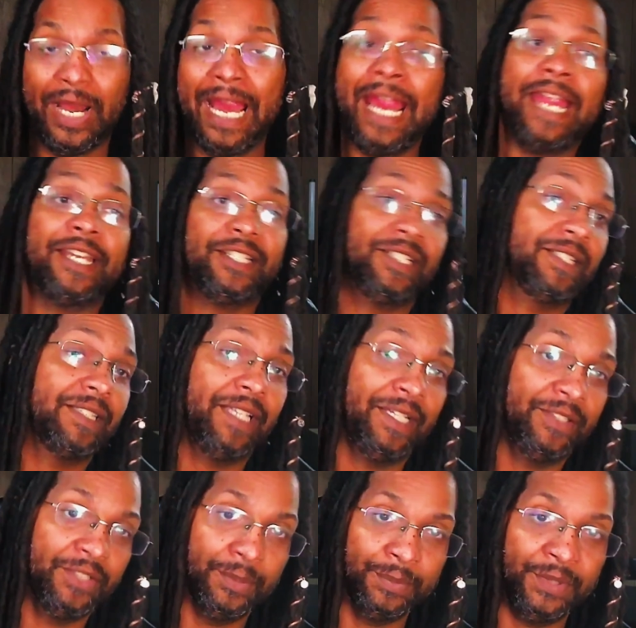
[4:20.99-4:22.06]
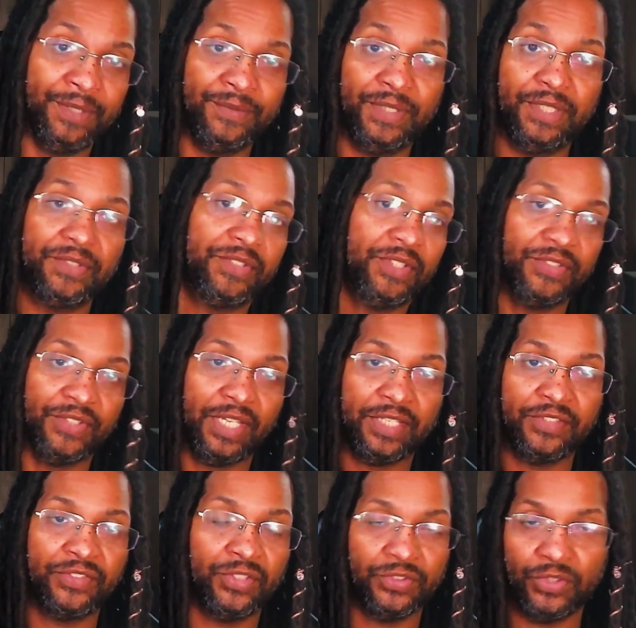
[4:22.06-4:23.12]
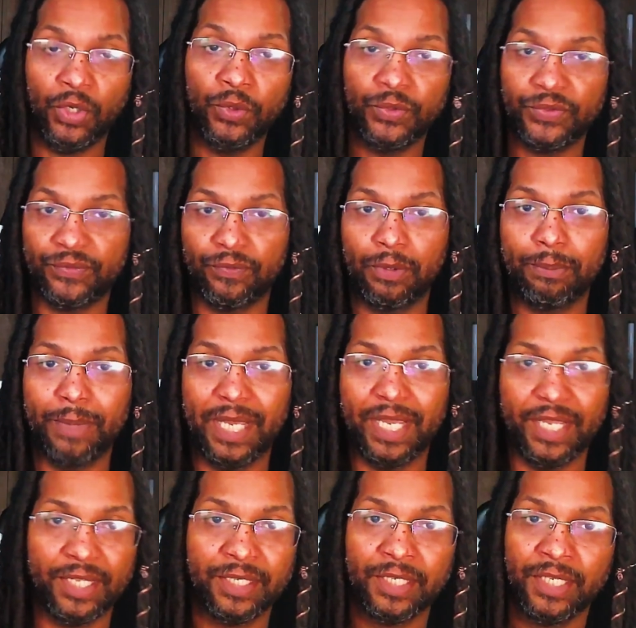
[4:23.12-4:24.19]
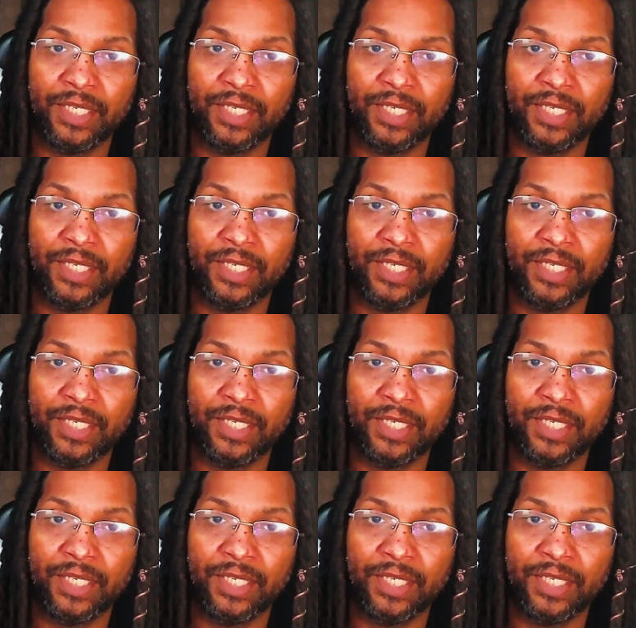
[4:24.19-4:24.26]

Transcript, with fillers: I actually like dumb TVs because I can just host from my